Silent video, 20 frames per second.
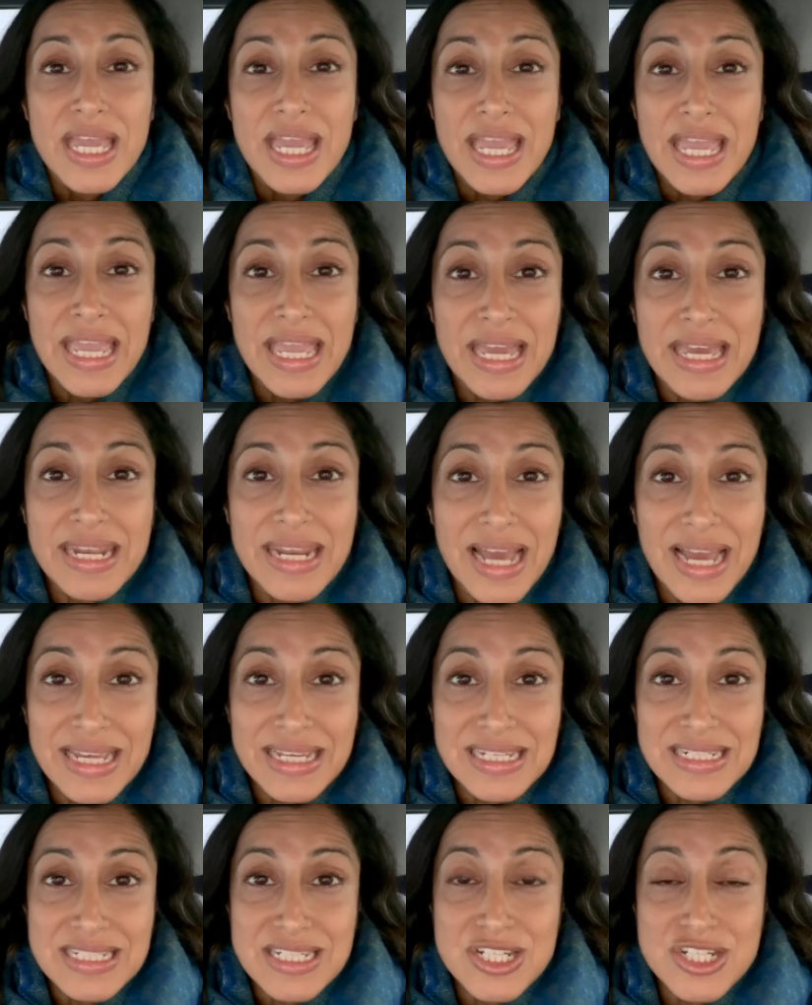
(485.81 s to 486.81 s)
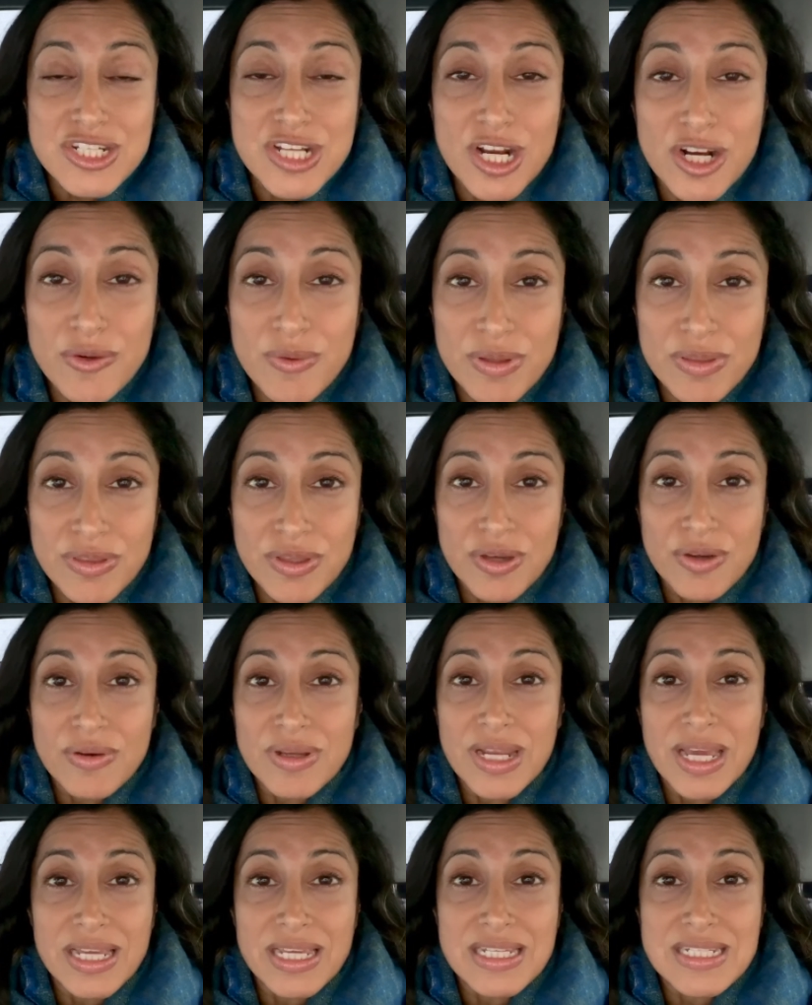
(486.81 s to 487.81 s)
And I get to share with you, and
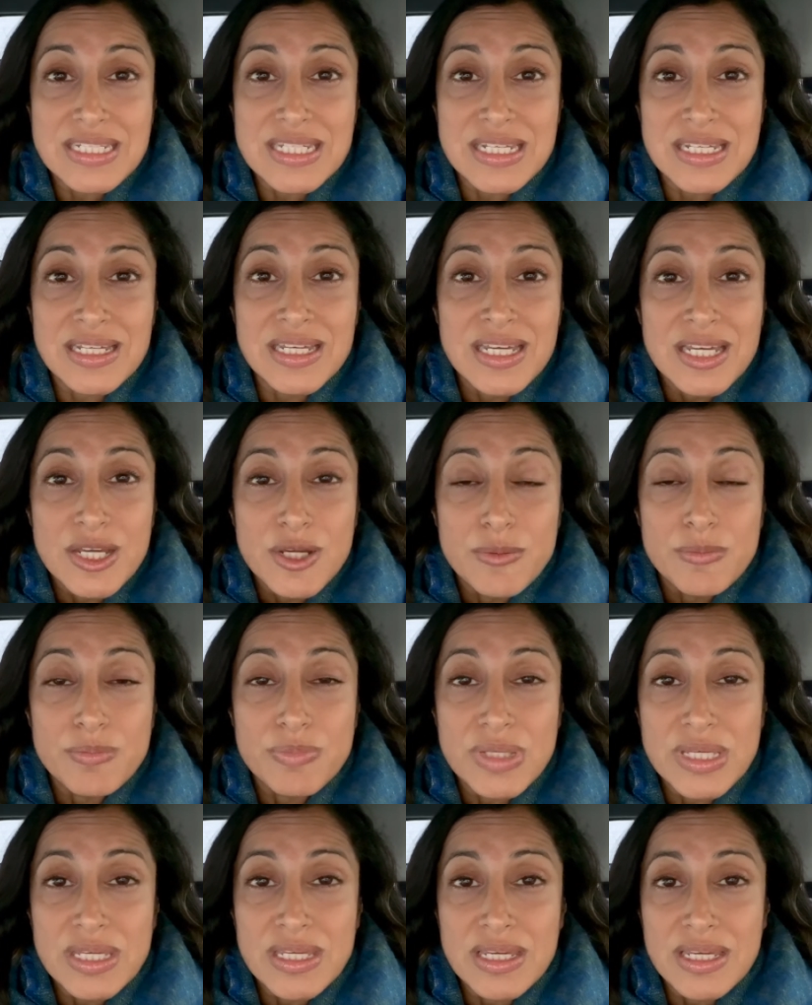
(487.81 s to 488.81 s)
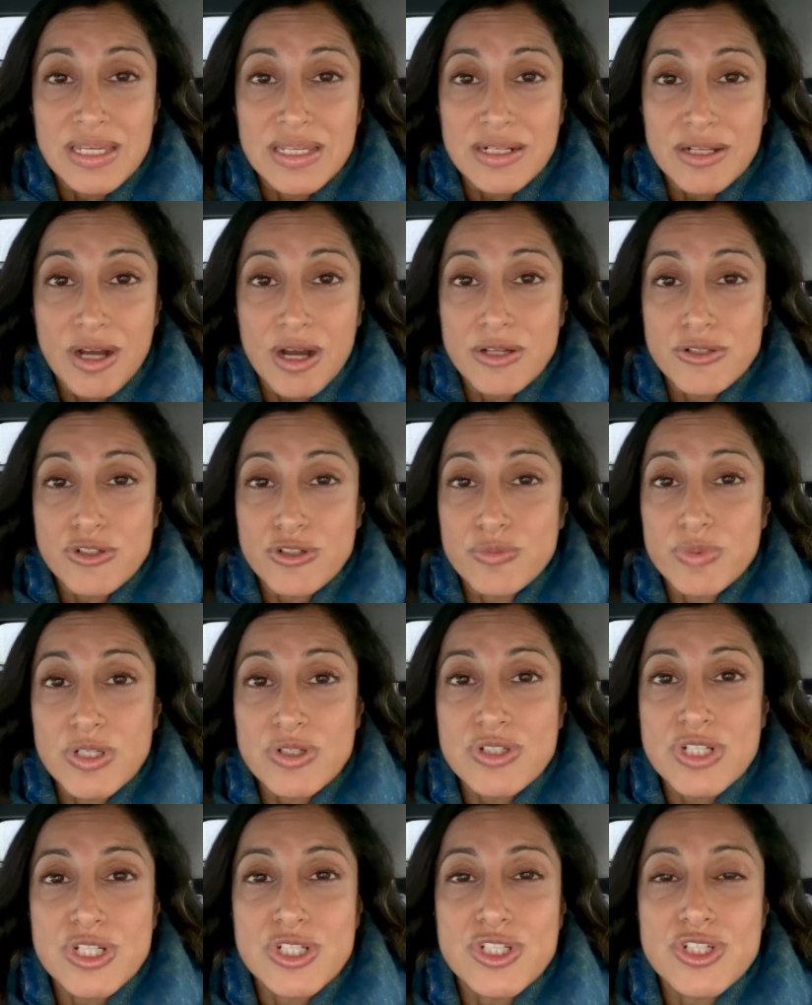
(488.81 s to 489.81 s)
I get to be in
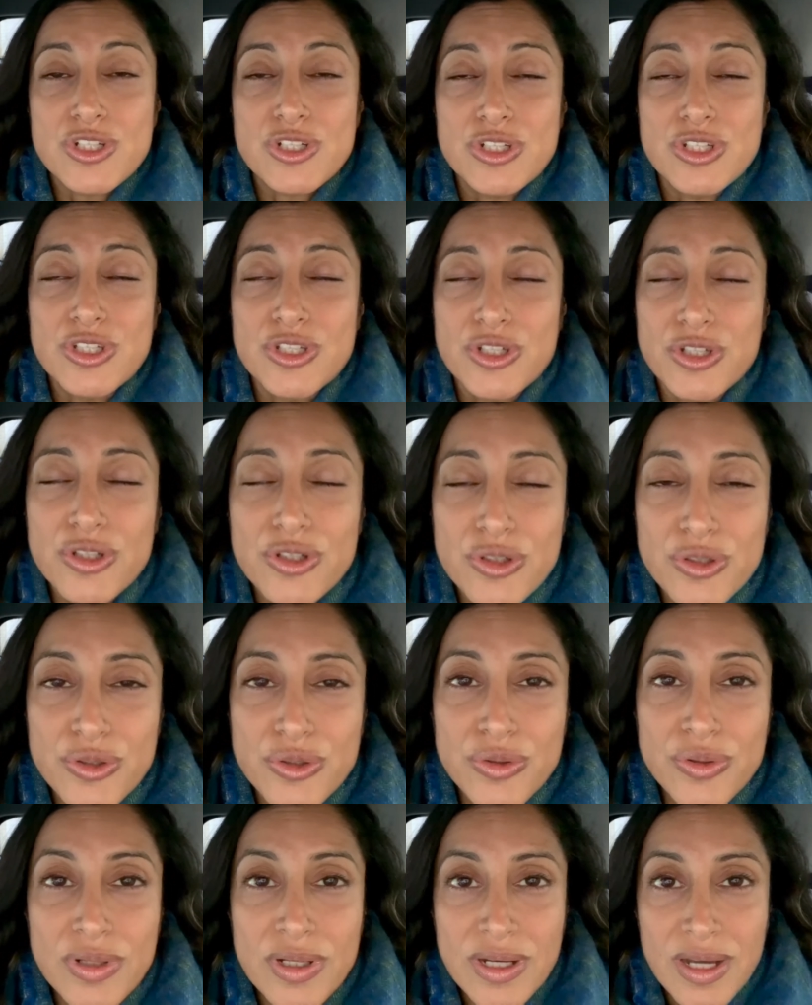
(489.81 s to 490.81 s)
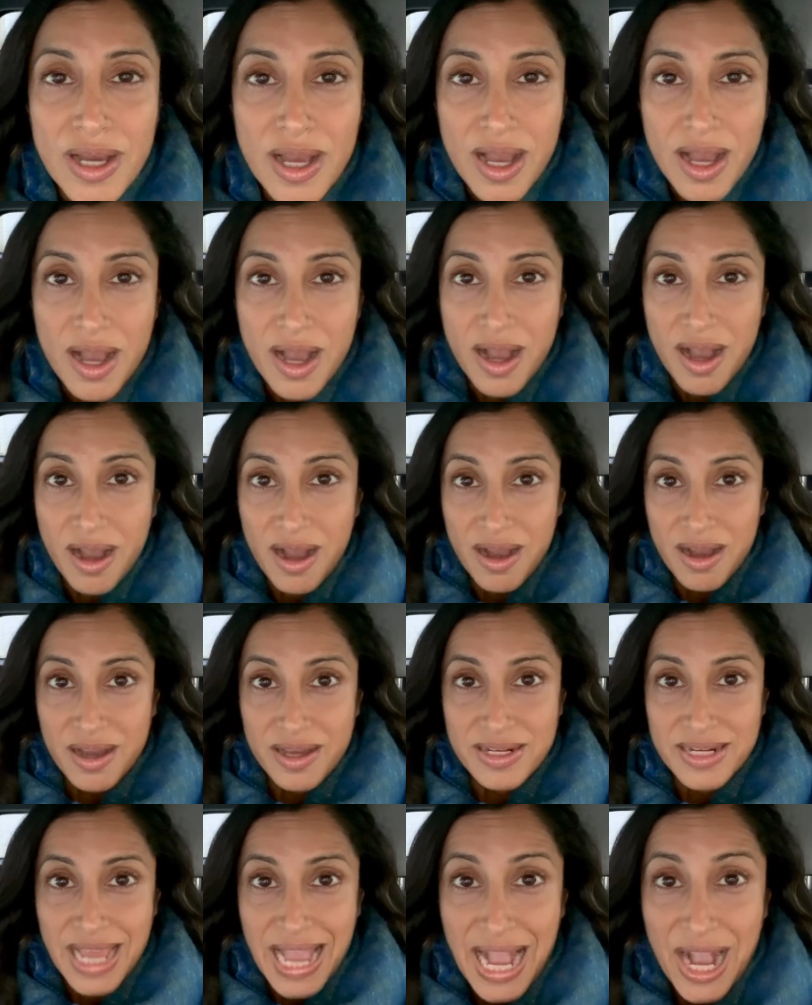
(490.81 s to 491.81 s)
contribution to you
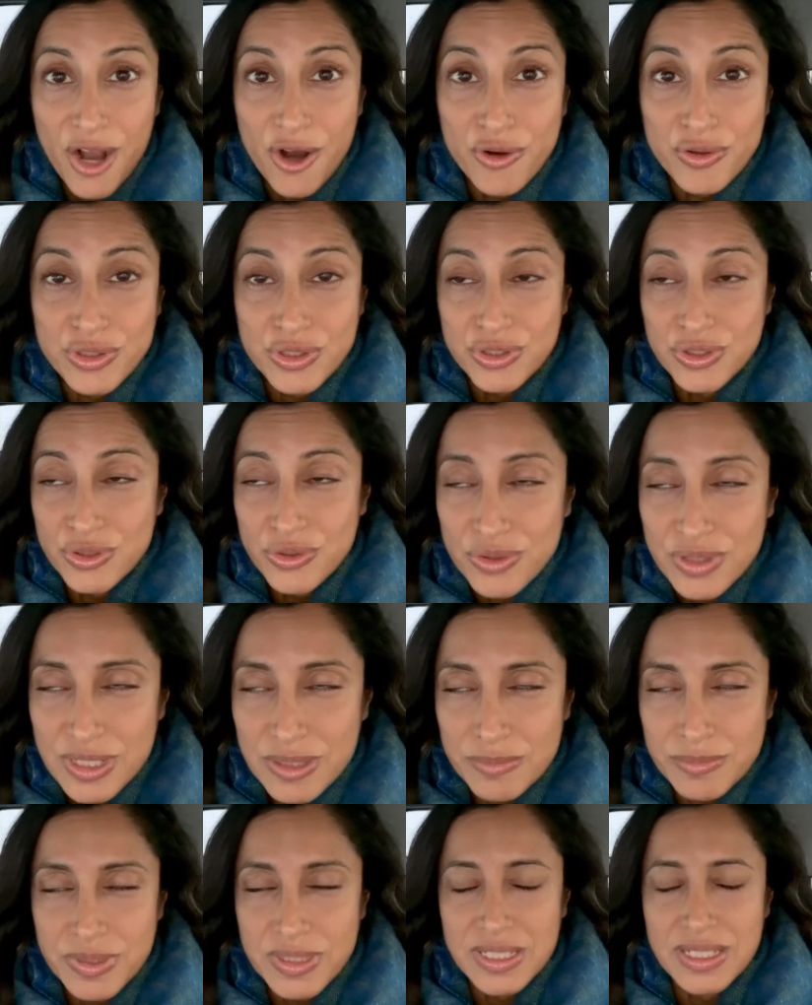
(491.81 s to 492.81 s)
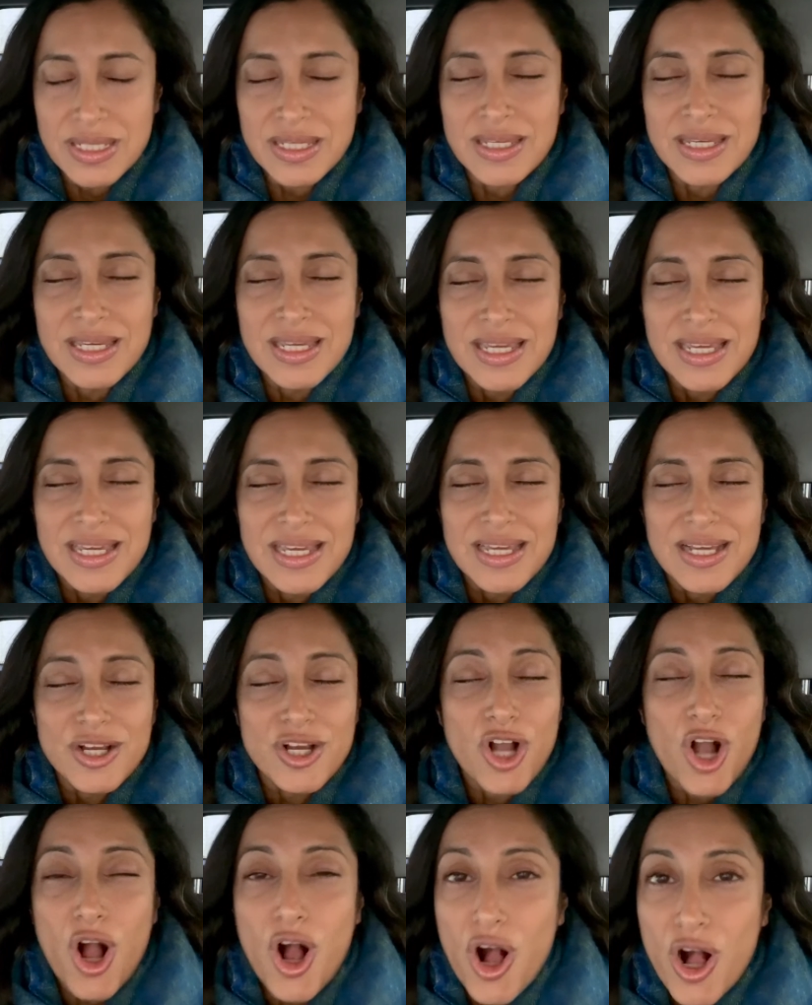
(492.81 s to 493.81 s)
on how you can be
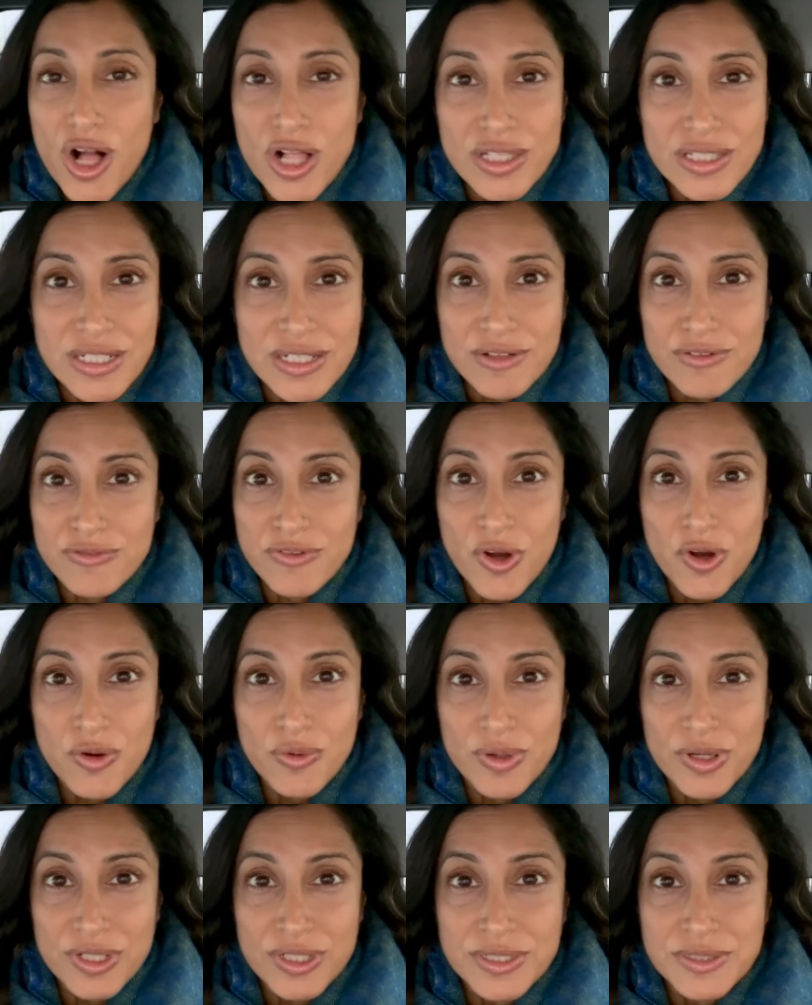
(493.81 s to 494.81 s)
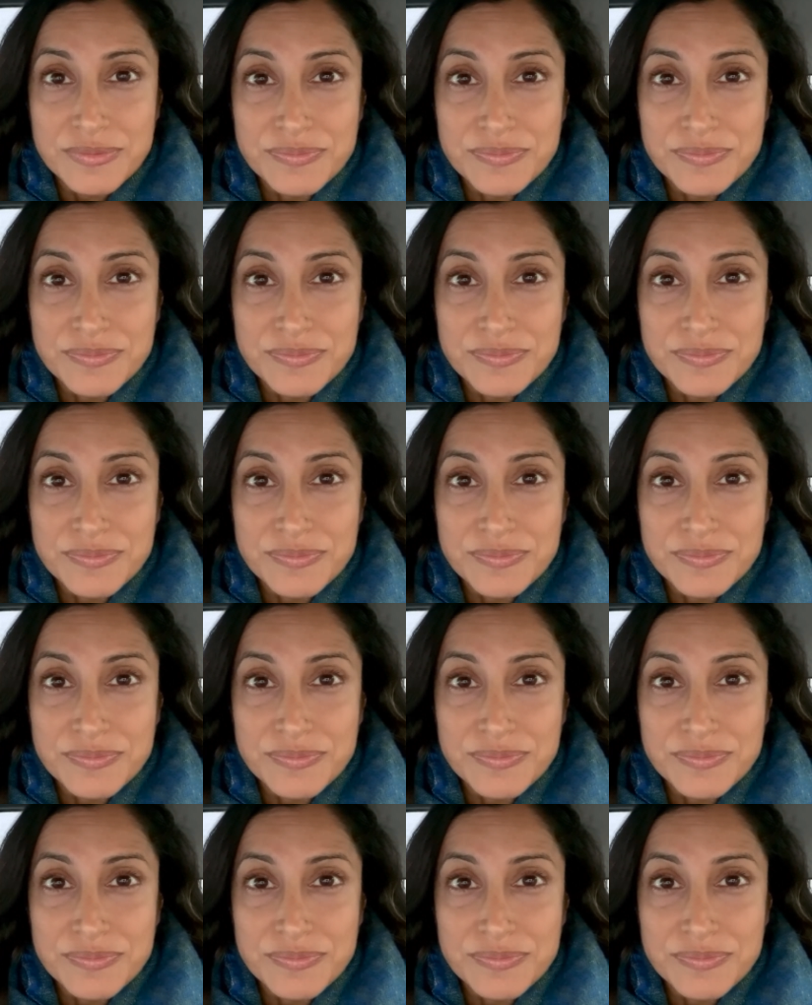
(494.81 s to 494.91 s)
calling forward